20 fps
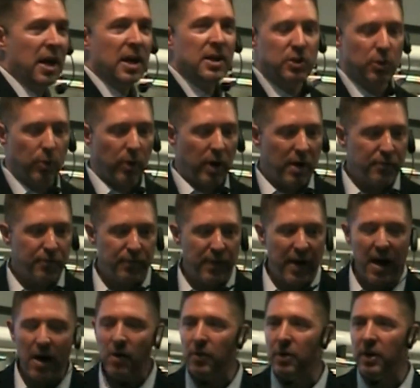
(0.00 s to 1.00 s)
So what I've
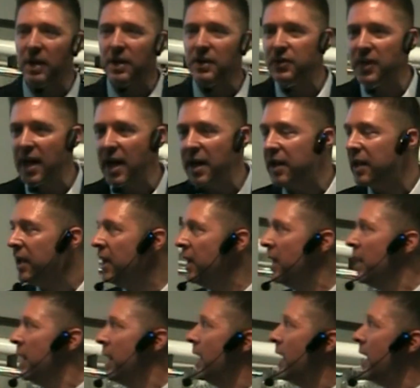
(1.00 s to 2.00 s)
found is that
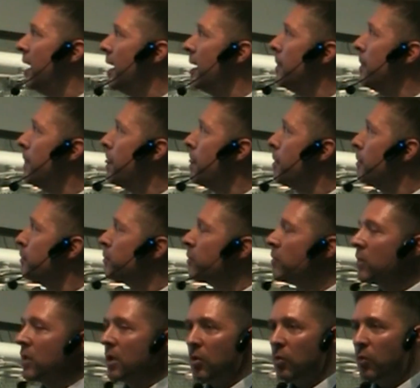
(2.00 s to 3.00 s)

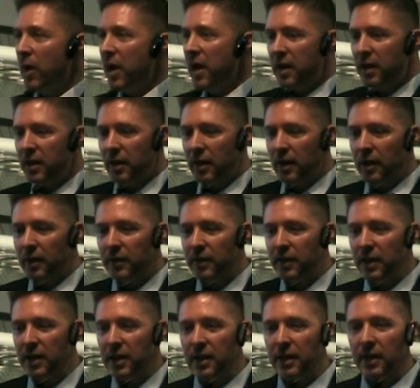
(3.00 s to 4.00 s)

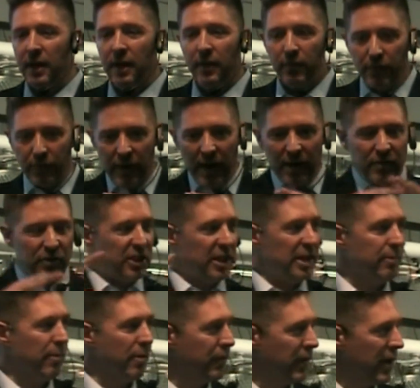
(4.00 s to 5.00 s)
if you have a
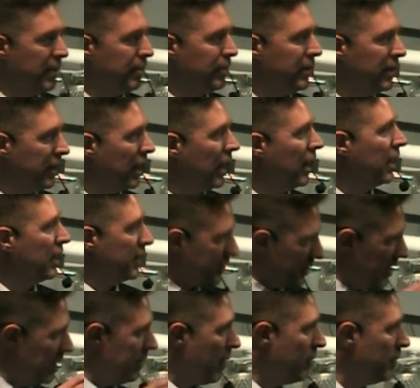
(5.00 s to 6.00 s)
team
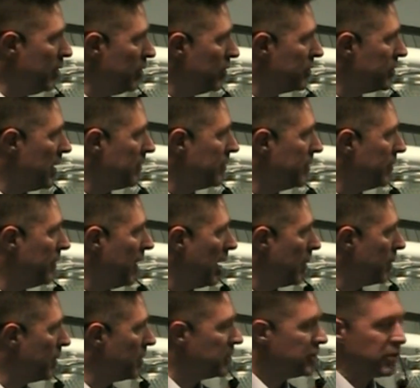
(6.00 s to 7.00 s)
of MuleSoft
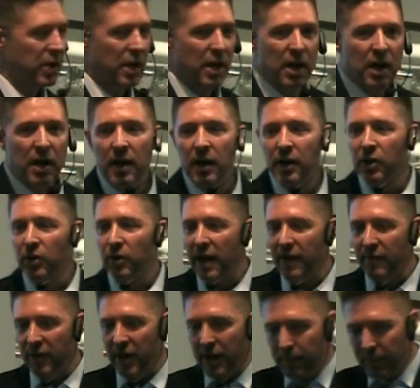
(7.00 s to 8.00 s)
developers, you'll
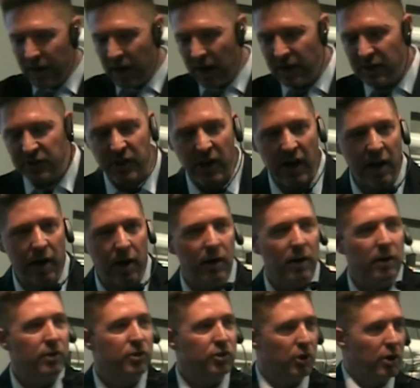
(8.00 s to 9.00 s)
have an API
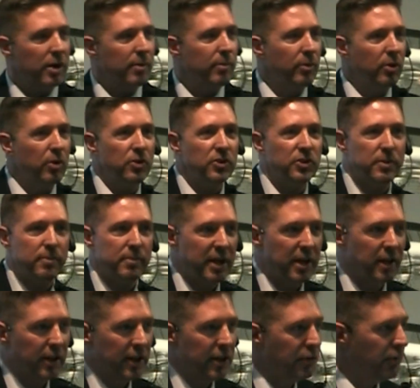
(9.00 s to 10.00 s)
designer, turn him loose
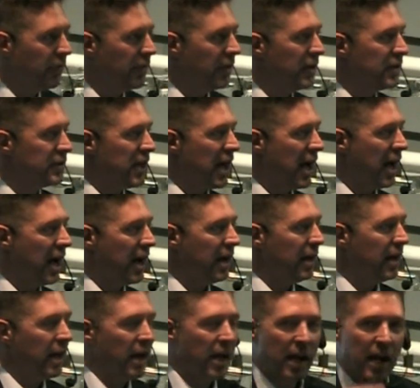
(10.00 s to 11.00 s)
immediately doing the
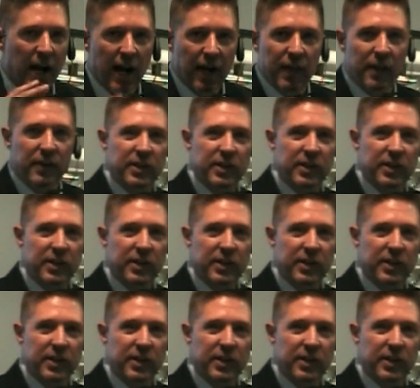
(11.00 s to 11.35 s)
design, and then